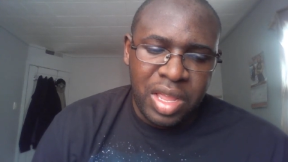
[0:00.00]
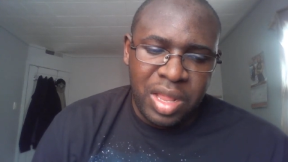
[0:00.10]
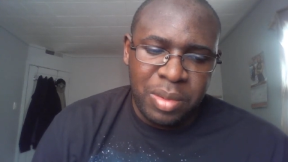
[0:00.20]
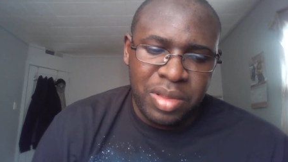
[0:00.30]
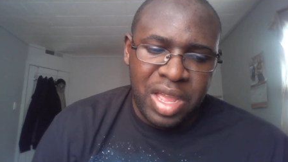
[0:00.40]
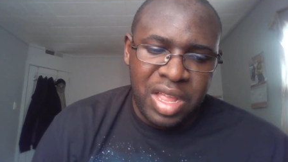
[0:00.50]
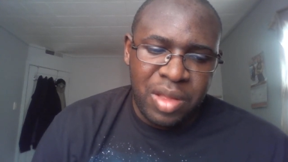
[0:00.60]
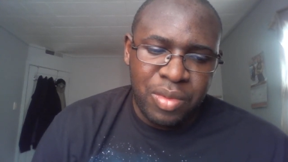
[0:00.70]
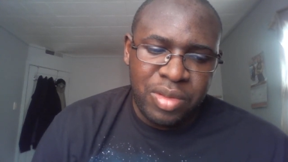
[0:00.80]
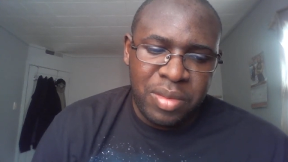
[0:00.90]
and I'm glad
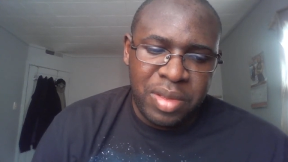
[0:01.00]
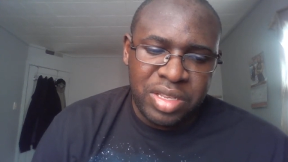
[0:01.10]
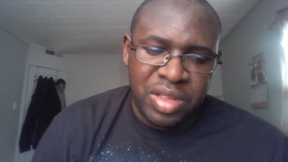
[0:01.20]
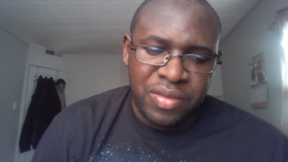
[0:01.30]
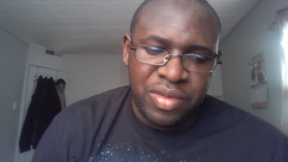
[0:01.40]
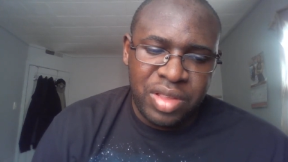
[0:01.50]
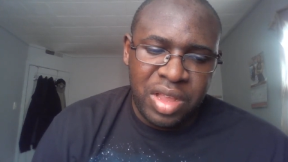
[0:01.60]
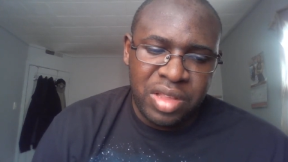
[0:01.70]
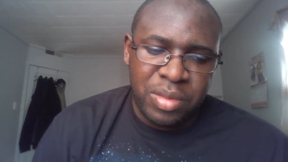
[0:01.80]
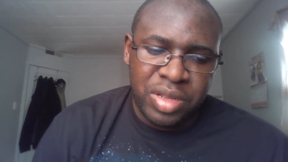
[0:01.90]
I'm with them as ever.
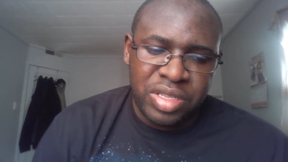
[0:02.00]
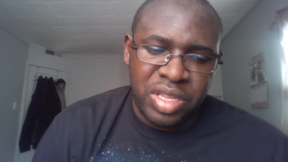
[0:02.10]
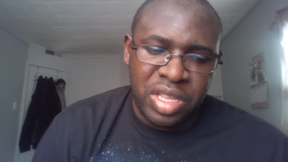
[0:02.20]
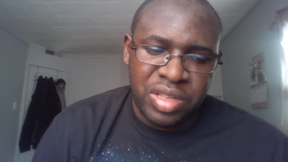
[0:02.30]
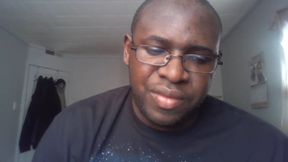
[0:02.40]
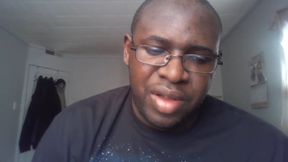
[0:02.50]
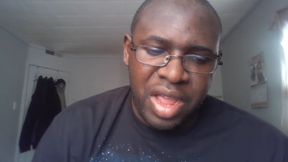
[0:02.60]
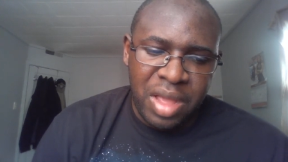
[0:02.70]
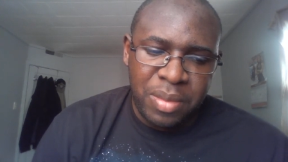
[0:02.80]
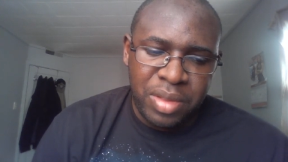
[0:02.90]
They are the best thing that's ever
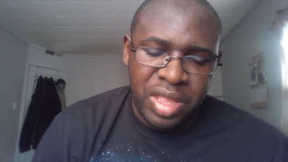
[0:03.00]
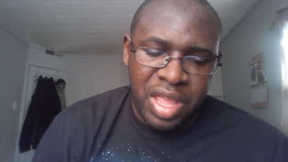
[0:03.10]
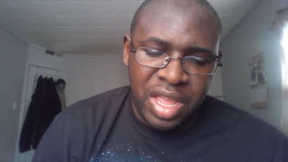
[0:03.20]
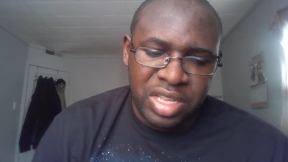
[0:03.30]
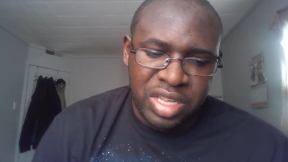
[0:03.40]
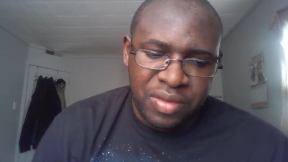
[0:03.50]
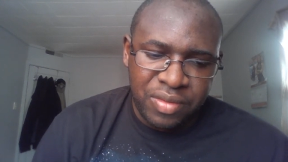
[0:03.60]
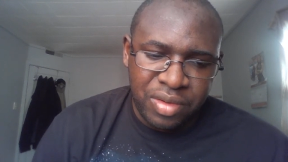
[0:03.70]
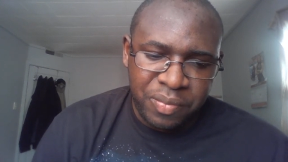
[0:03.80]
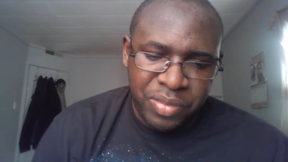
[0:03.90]
happened as
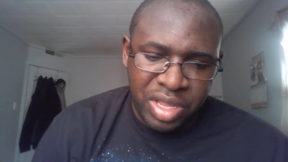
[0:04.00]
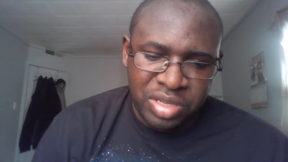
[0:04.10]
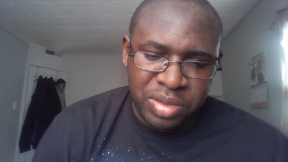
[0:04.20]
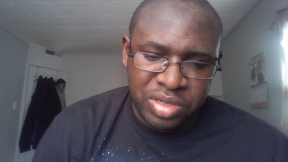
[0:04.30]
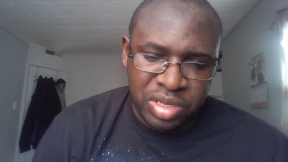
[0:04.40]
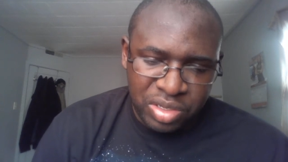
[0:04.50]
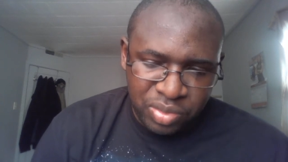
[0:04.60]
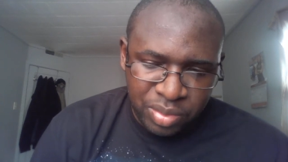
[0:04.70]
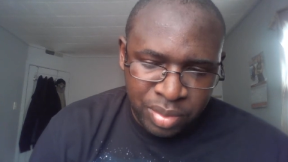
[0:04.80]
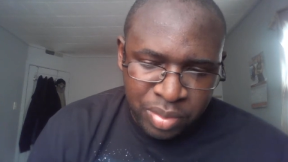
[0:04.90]
ever, especially this
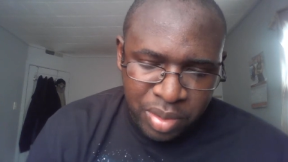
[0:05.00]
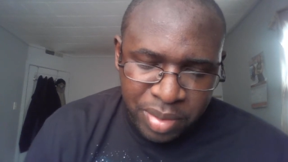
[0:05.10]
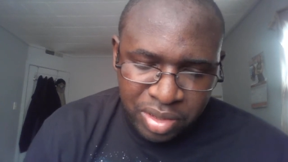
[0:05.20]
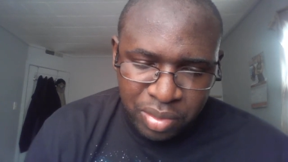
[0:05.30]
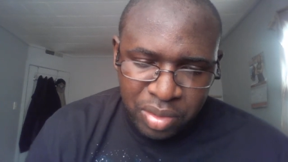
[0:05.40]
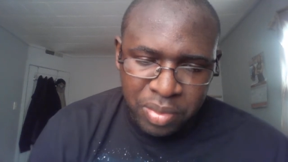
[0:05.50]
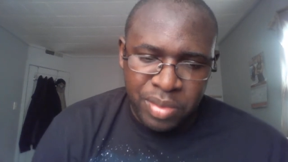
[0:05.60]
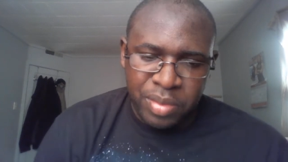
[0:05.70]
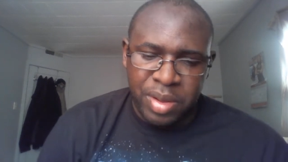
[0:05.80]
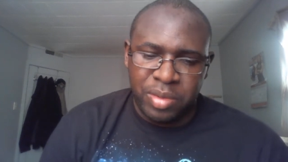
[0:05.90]
one. Who I'm about to real
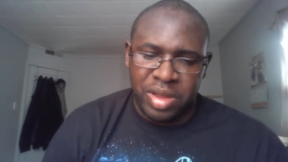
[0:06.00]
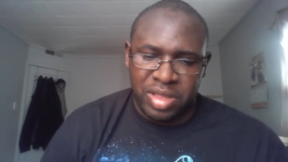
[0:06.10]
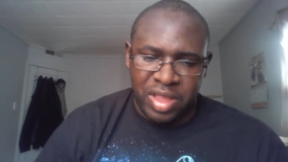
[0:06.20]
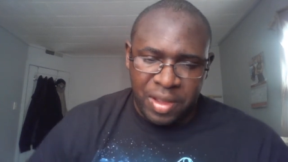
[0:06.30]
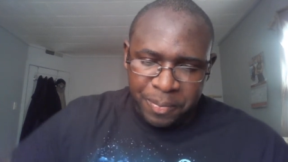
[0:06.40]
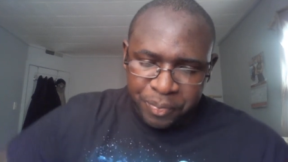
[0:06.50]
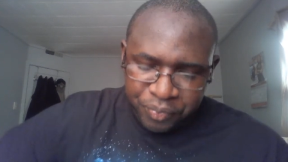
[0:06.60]
pump about right now.